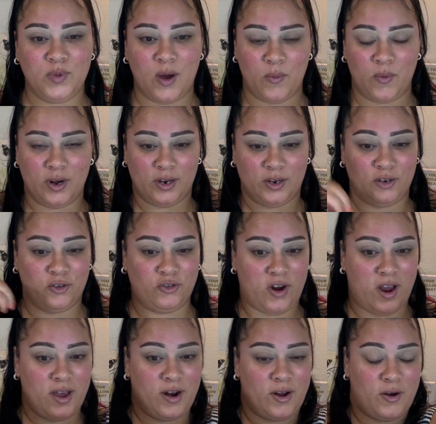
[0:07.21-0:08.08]
I wanted to
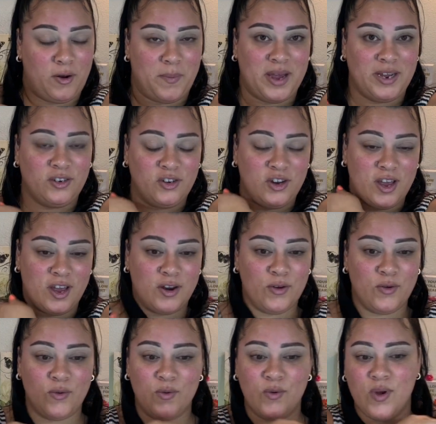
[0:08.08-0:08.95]
try it out on my
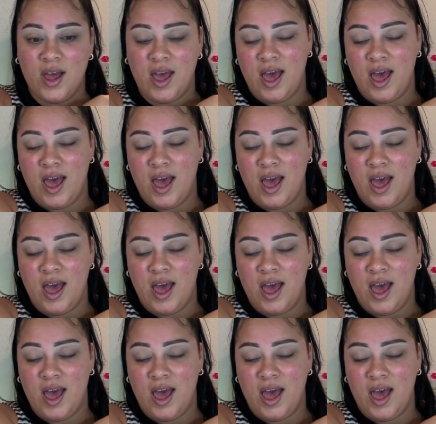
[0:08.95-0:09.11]
channel.